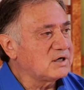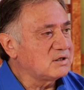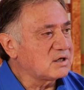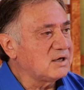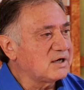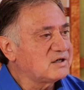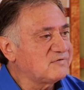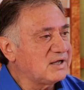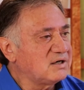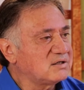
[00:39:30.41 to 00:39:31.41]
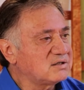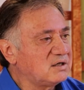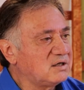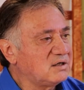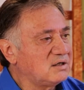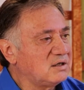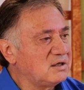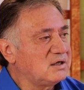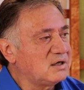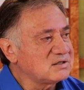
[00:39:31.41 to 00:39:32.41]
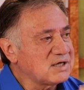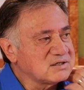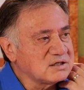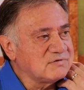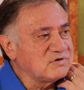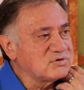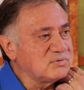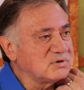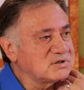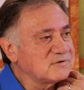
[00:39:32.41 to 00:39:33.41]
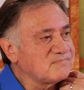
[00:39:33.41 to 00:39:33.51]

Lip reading: in the collective and it's in us as individuals.